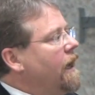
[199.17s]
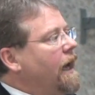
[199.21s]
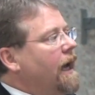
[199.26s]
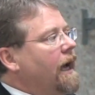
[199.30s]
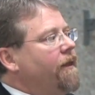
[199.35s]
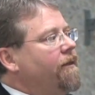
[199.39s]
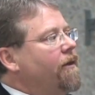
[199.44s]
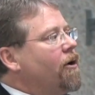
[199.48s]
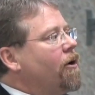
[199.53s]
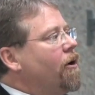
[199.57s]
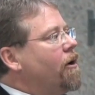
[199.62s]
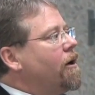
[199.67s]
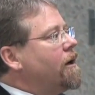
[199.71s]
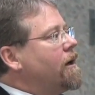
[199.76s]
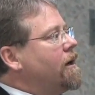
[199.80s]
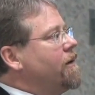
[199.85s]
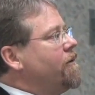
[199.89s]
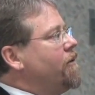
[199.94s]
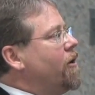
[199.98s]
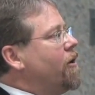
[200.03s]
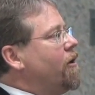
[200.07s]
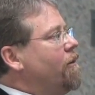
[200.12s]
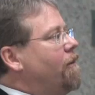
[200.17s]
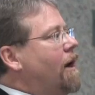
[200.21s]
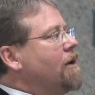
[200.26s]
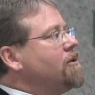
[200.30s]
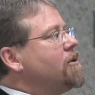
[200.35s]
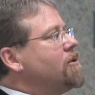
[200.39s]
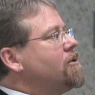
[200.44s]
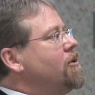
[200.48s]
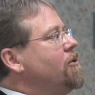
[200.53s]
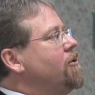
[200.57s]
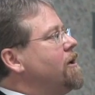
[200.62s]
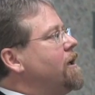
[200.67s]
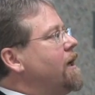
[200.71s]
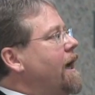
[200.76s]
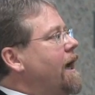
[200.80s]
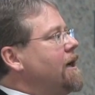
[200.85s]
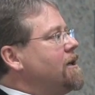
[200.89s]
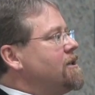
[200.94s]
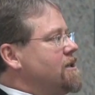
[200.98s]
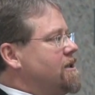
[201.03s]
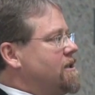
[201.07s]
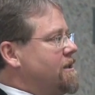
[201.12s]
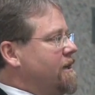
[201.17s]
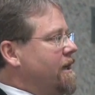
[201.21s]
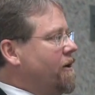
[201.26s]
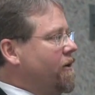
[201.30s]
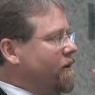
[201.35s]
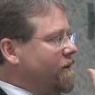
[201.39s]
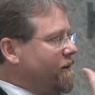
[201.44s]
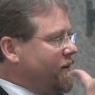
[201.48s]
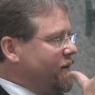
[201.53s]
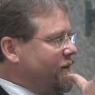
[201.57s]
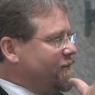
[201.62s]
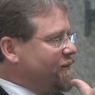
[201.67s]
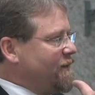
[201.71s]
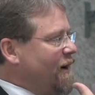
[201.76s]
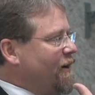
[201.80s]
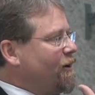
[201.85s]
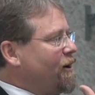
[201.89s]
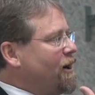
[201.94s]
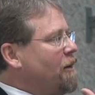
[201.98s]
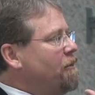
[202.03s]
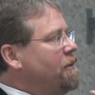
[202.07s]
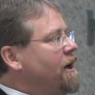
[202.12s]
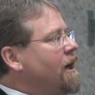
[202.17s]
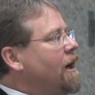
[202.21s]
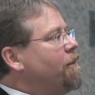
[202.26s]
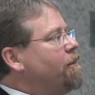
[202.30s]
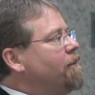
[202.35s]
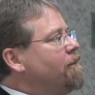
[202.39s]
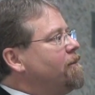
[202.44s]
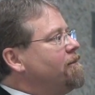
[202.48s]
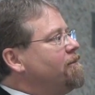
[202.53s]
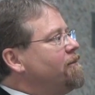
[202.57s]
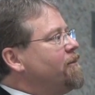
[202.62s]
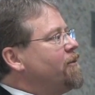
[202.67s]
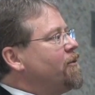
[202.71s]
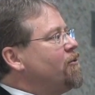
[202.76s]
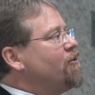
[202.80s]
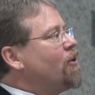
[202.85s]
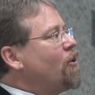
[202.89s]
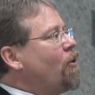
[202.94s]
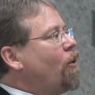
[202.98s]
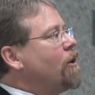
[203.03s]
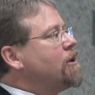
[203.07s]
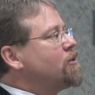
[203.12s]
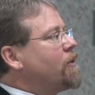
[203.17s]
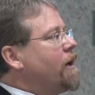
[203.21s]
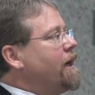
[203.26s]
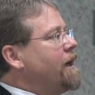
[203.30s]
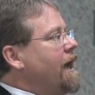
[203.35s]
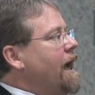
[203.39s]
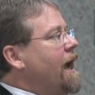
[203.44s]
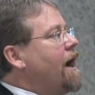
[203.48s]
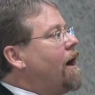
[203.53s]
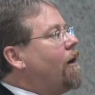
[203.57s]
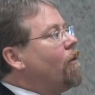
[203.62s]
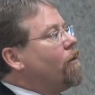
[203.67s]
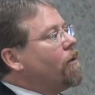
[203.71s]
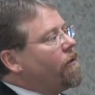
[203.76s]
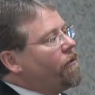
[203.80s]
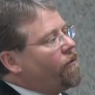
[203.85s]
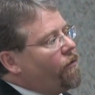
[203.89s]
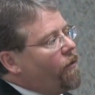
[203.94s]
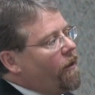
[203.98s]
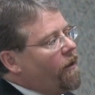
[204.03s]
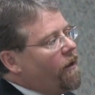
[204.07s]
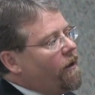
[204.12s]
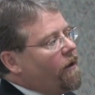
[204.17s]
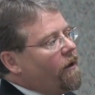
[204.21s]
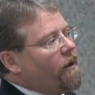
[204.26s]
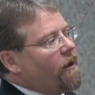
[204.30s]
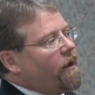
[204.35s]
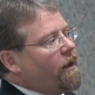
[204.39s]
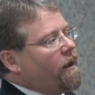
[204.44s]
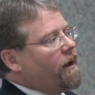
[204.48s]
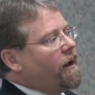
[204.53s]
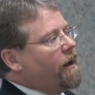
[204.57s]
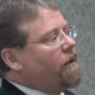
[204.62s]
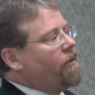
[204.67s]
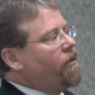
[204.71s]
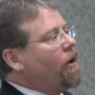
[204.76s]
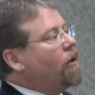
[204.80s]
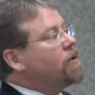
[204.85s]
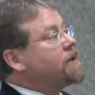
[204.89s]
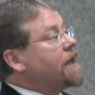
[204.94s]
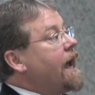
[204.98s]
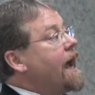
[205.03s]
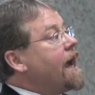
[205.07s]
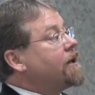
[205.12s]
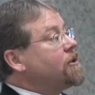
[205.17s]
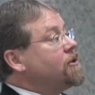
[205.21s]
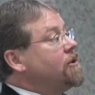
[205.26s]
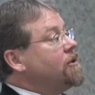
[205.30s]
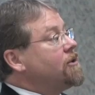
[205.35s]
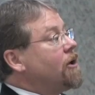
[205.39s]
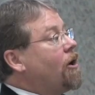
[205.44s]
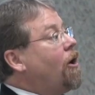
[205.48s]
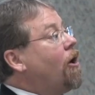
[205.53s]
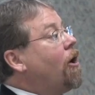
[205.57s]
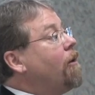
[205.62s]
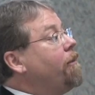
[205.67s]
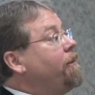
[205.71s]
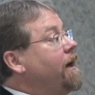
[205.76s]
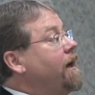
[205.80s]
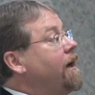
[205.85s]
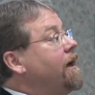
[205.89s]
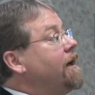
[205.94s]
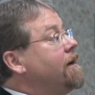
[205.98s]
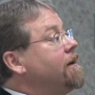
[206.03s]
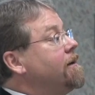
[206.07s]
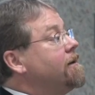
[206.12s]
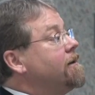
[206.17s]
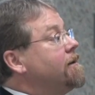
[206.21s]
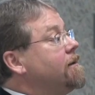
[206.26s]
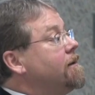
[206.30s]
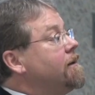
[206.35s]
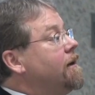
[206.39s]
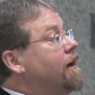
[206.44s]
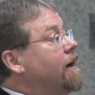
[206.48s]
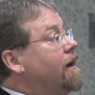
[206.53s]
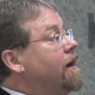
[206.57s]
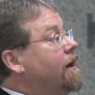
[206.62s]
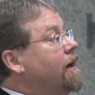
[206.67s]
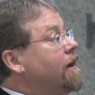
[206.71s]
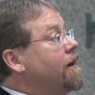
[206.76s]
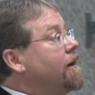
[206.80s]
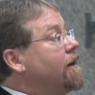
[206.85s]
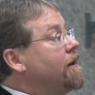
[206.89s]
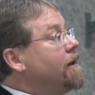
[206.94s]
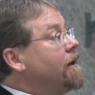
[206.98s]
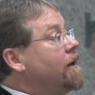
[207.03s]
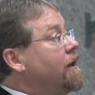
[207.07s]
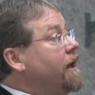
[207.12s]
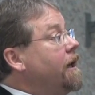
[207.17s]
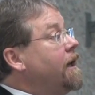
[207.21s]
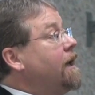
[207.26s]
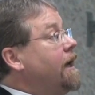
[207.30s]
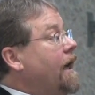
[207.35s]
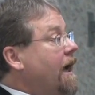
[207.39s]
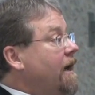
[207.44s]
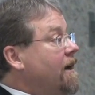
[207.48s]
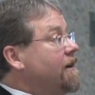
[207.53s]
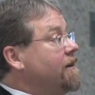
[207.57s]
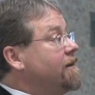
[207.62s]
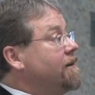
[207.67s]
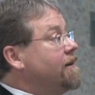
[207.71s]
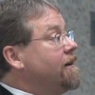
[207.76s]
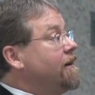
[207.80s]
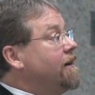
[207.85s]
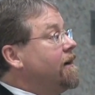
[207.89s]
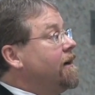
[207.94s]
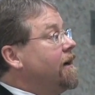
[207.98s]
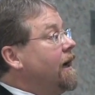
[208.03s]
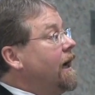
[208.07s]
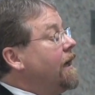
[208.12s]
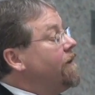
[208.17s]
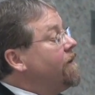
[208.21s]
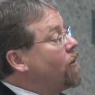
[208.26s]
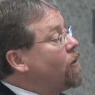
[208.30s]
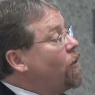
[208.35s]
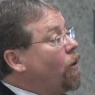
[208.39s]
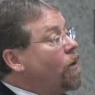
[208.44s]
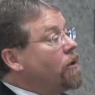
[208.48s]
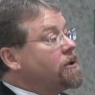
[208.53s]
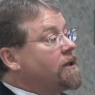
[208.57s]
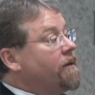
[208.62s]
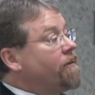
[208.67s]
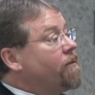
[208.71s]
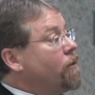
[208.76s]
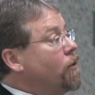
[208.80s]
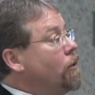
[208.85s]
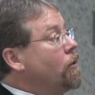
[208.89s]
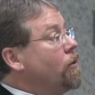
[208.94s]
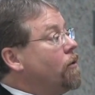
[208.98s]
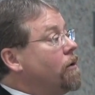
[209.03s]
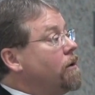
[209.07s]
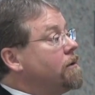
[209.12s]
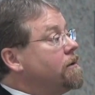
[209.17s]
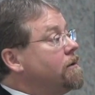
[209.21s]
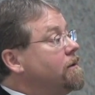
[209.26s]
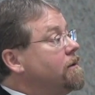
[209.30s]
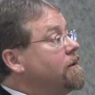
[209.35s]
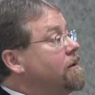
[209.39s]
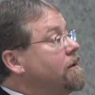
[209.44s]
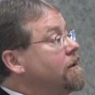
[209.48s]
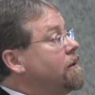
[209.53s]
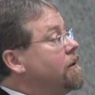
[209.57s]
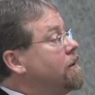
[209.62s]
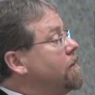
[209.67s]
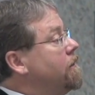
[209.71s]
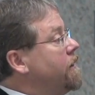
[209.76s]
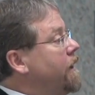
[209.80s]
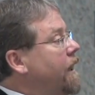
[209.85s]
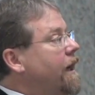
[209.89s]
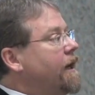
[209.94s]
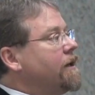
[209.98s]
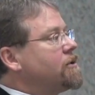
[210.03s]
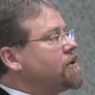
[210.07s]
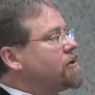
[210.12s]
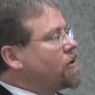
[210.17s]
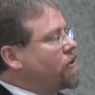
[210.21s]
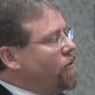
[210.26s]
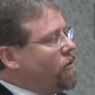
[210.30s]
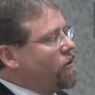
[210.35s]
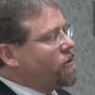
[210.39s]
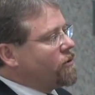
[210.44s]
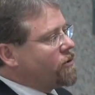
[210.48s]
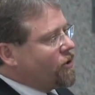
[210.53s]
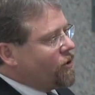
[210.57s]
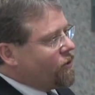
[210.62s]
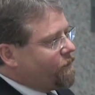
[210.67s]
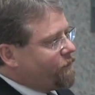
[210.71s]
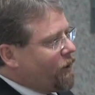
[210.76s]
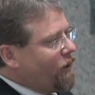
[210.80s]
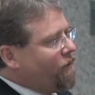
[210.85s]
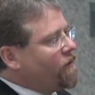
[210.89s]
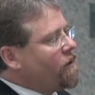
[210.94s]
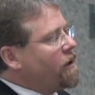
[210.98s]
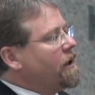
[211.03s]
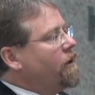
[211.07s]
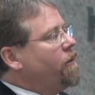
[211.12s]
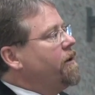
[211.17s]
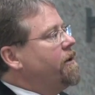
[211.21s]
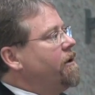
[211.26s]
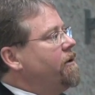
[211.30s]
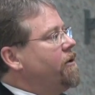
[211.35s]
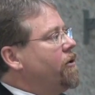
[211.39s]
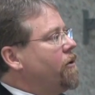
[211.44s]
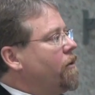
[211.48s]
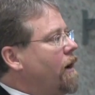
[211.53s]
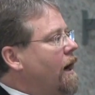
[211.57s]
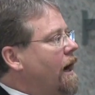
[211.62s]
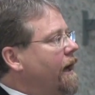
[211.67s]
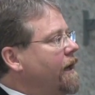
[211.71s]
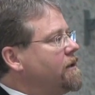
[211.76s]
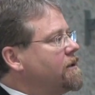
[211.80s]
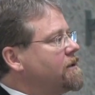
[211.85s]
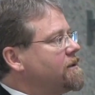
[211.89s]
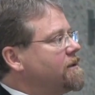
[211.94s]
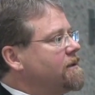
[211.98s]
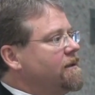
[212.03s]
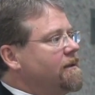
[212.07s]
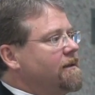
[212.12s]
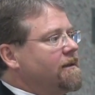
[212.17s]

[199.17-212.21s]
And there are a multitude of cases that are coming up through the courts right now where those actions are being litigated, and the courts have ruled, yes, schools, you're perfectly within your rights,